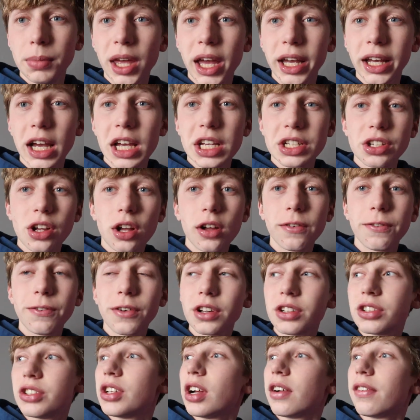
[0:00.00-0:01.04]
But yeah, guys, all
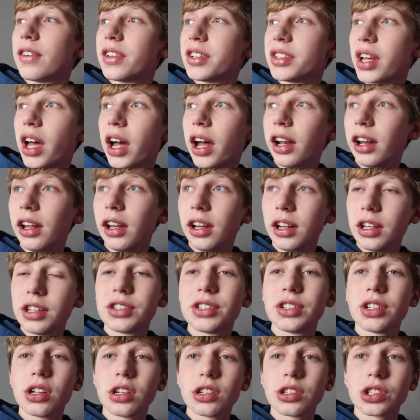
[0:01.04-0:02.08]
fun stuff aside, it is
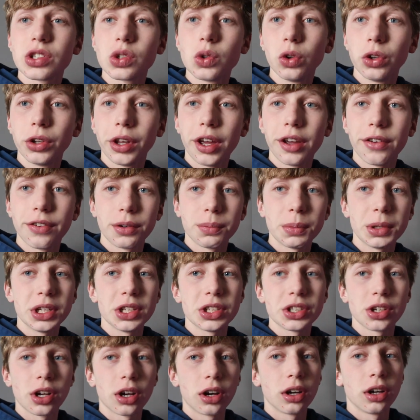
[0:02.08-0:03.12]
still a school day for me,
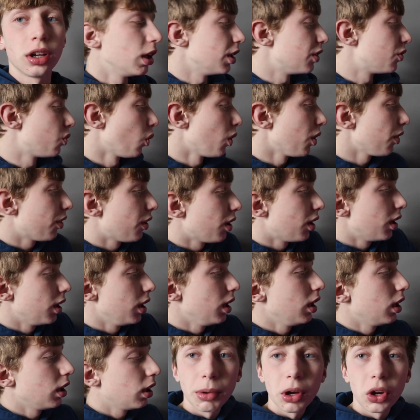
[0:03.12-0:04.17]
so it's
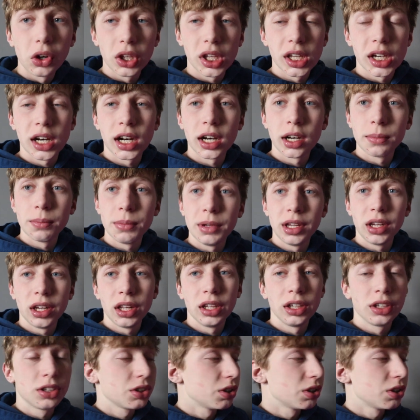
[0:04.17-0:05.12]
1:30. I'm about to get on a meeting,